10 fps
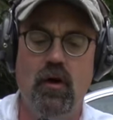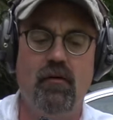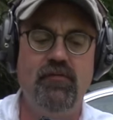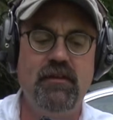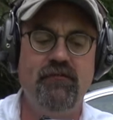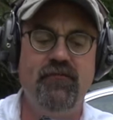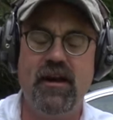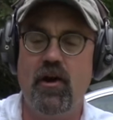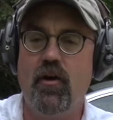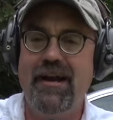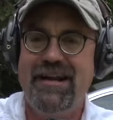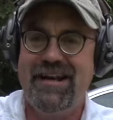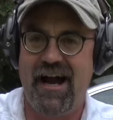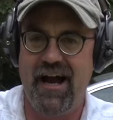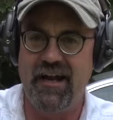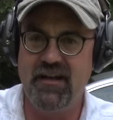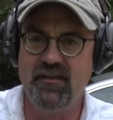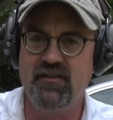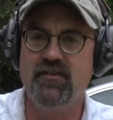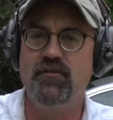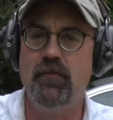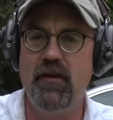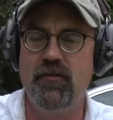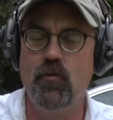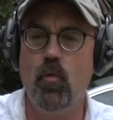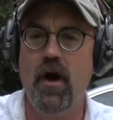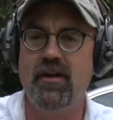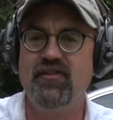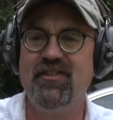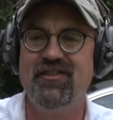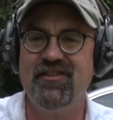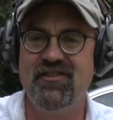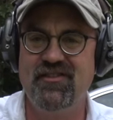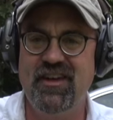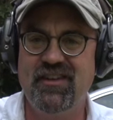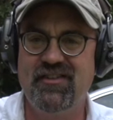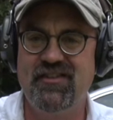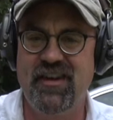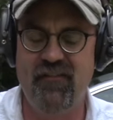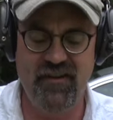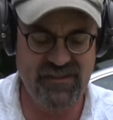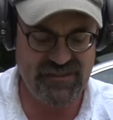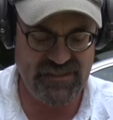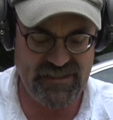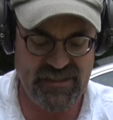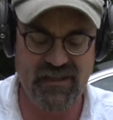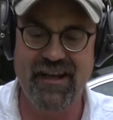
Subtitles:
of the very nice Smith & Wesson 617,